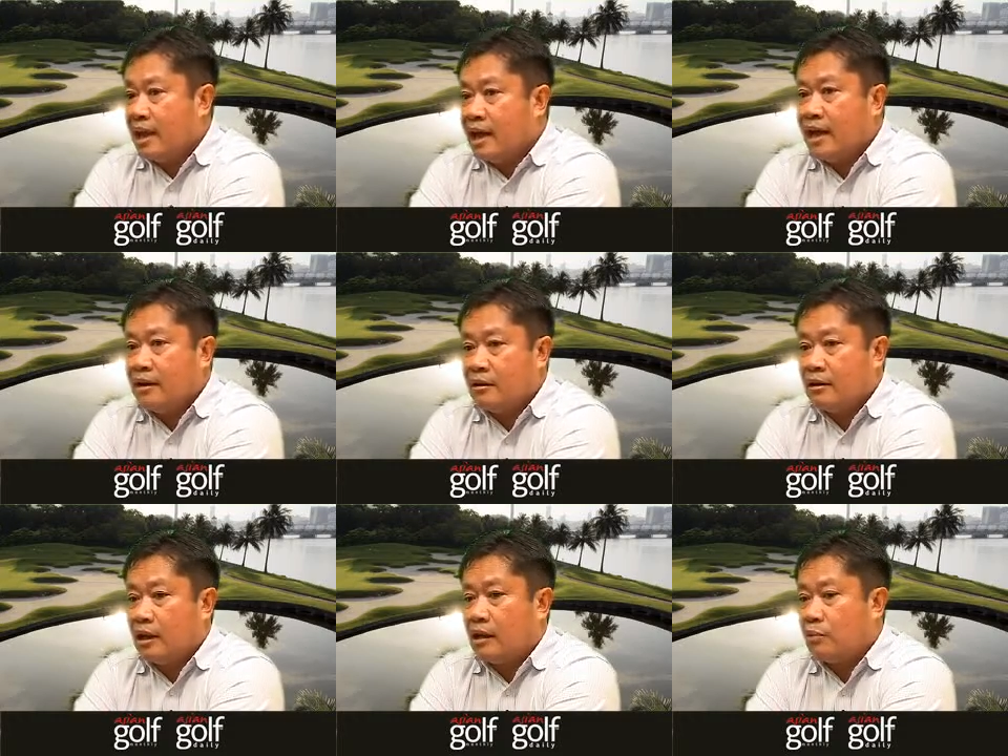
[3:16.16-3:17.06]

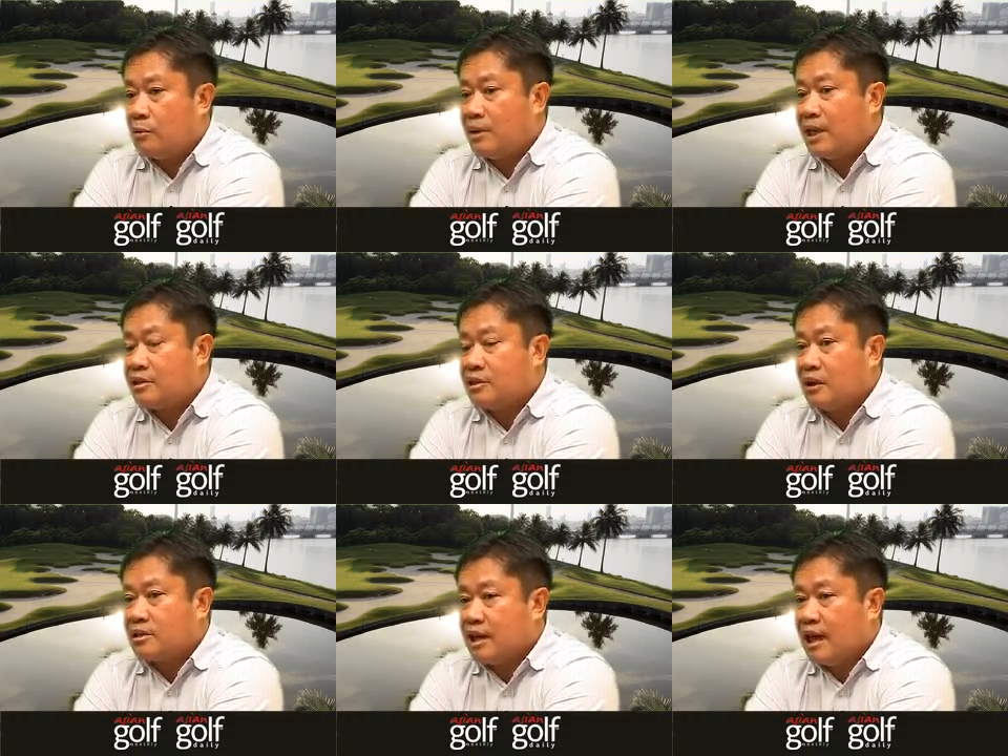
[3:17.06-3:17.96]
And when we had
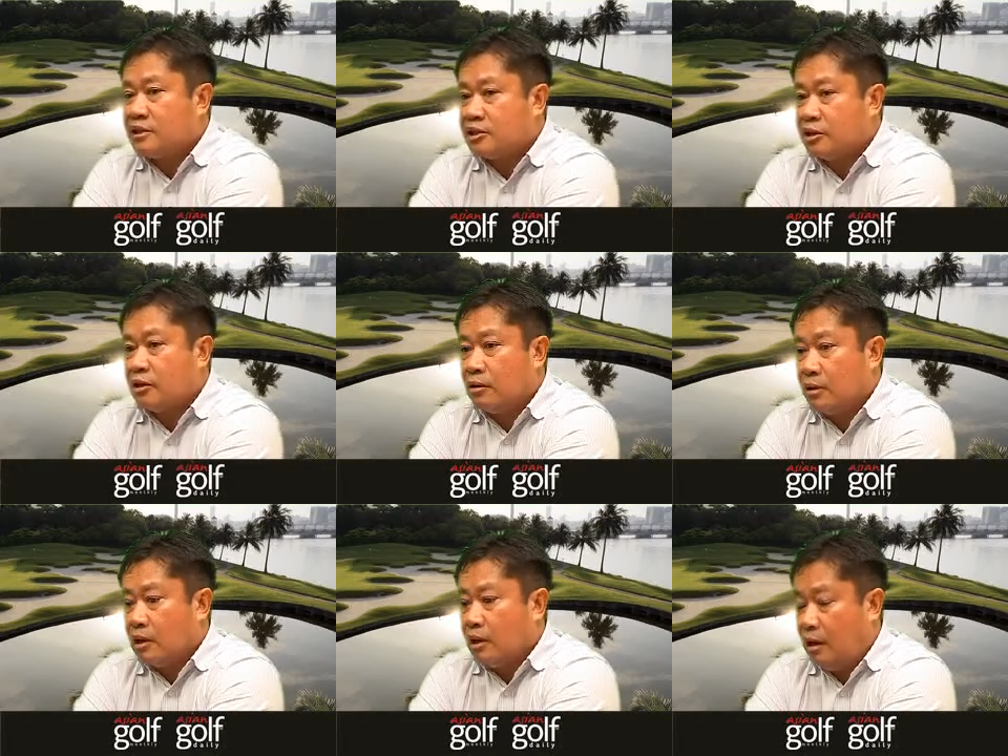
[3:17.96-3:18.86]
talks last year